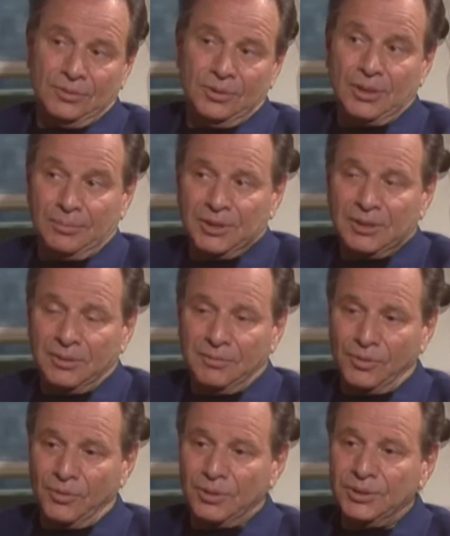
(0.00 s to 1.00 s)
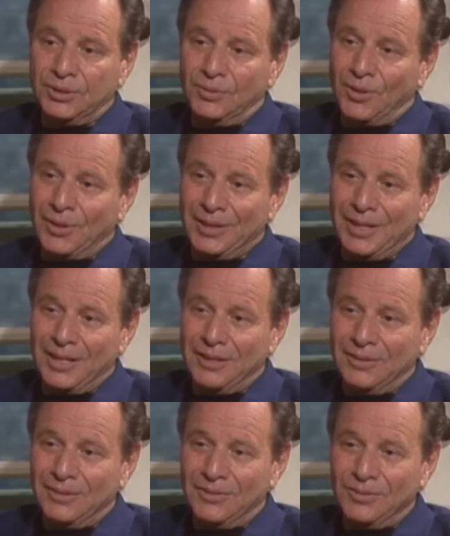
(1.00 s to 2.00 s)
subject, of course, to our
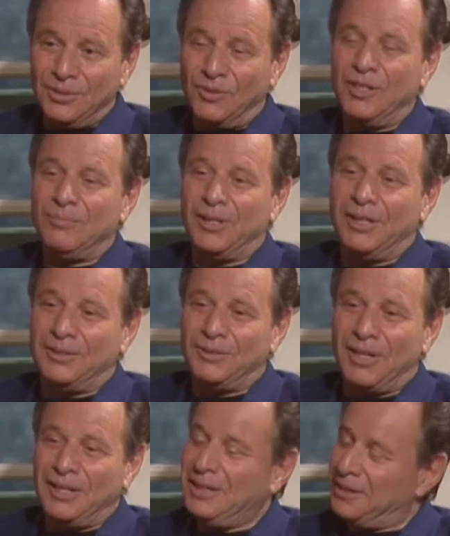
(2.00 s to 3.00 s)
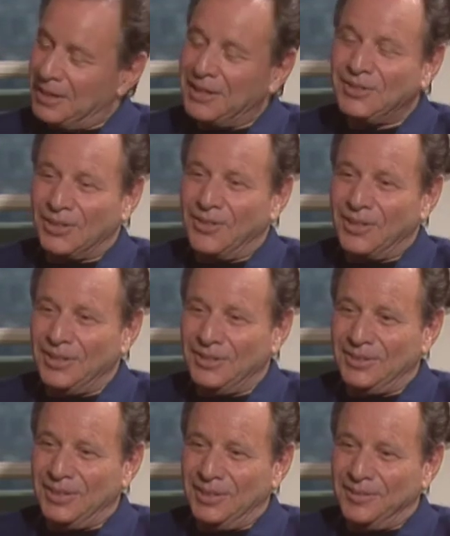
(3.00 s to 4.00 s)
getting the screenplays right, and that's the
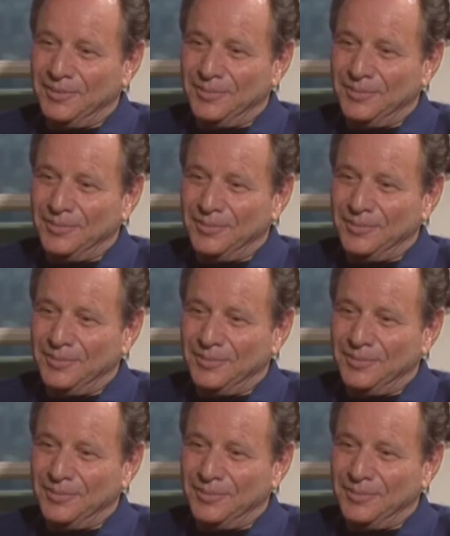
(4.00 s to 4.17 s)
hardest thing.